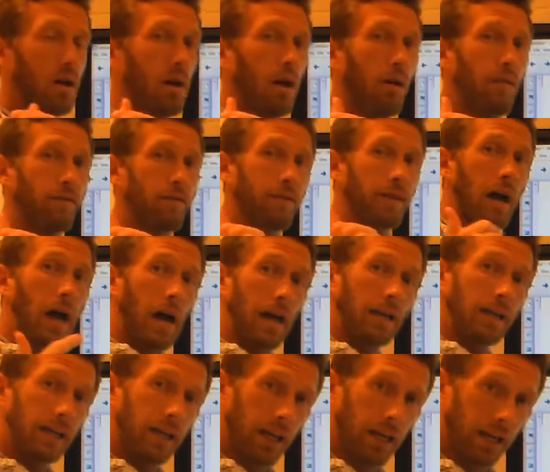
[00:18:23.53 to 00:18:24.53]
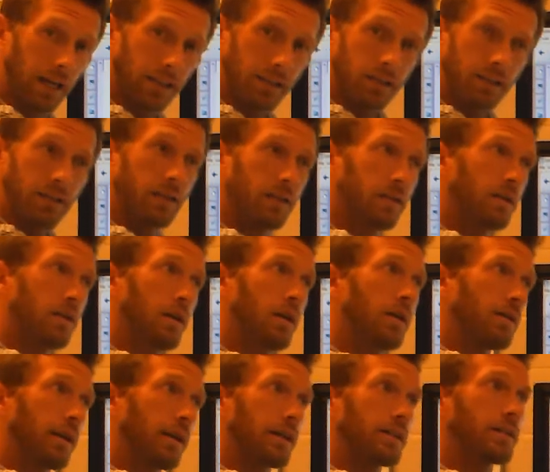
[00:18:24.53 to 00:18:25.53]
of 9 kids,
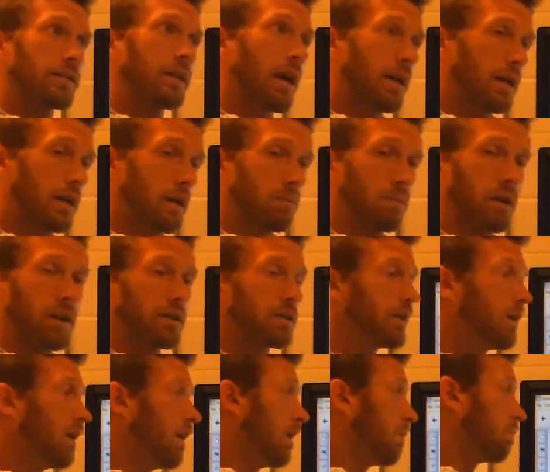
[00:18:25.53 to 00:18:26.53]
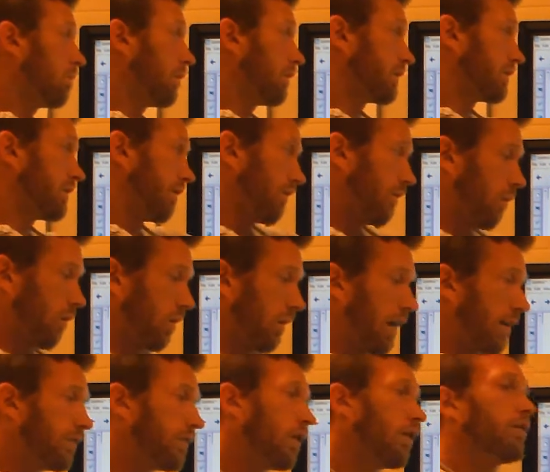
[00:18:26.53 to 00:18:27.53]
that's 90 players, plus the 4
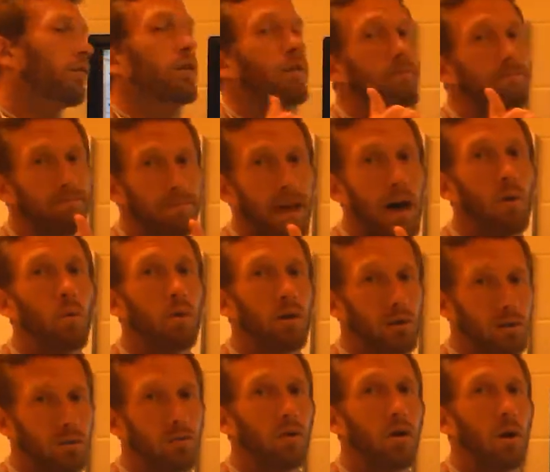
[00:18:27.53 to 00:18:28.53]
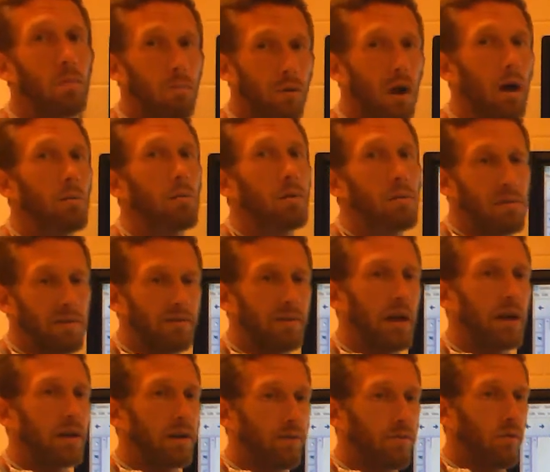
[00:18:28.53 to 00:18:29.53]
left over. That works for our problem of
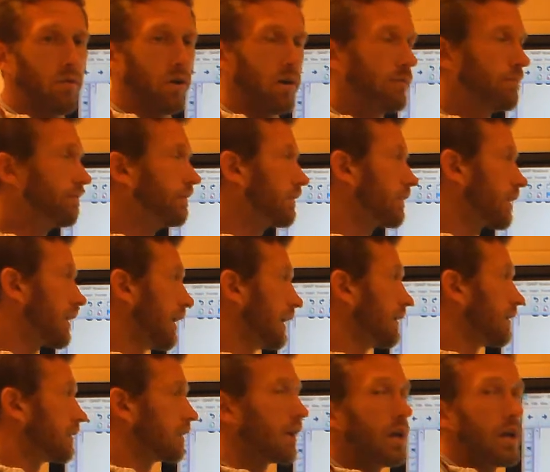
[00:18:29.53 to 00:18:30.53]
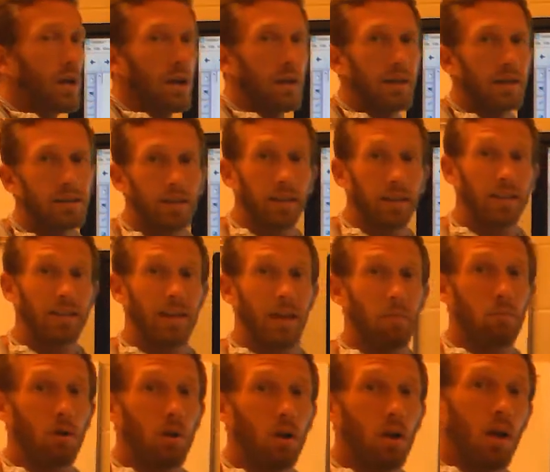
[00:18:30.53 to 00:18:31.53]
94. Okay? That's an
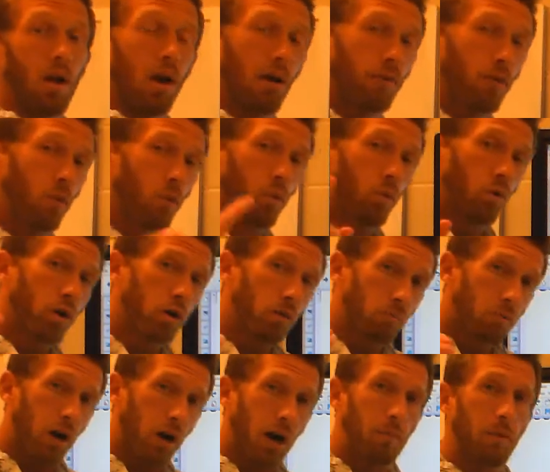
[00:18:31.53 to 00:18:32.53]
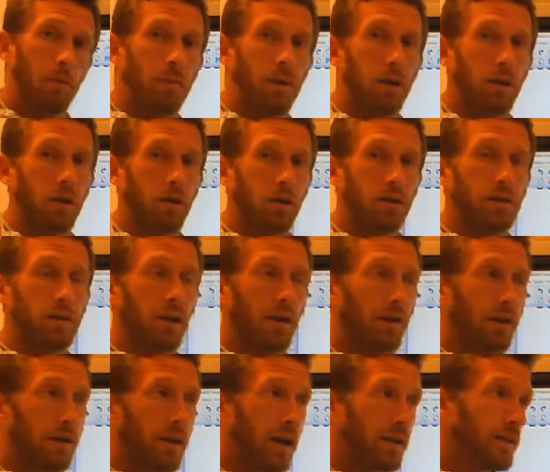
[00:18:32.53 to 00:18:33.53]
example of a word problem that you could see
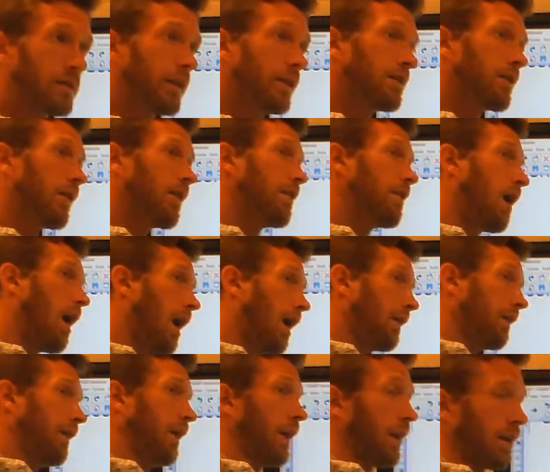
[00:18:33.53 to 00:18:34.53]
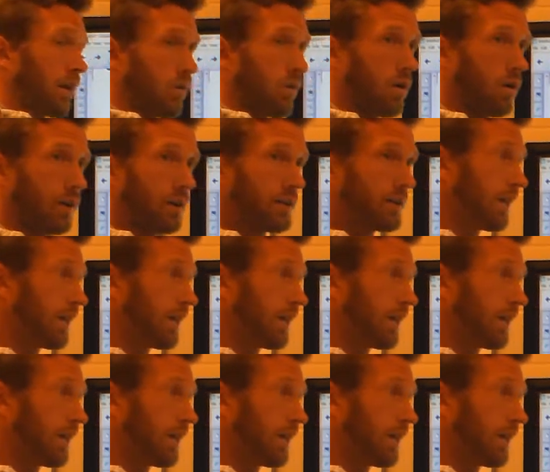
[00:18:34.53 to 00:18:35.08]
on the test that's not an inequality